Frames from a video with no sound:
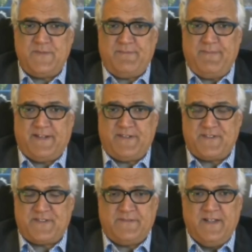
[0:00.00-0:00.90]
to
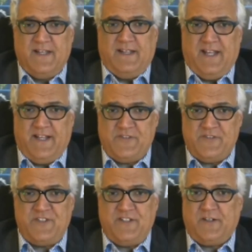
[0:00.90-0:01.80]
matters of
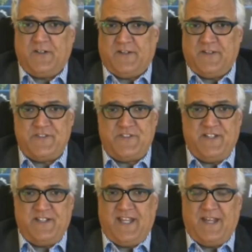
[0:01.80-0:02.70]
energy,
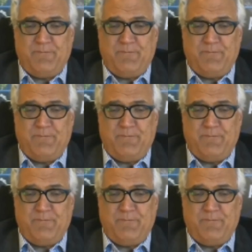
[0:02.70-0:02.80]
ecology,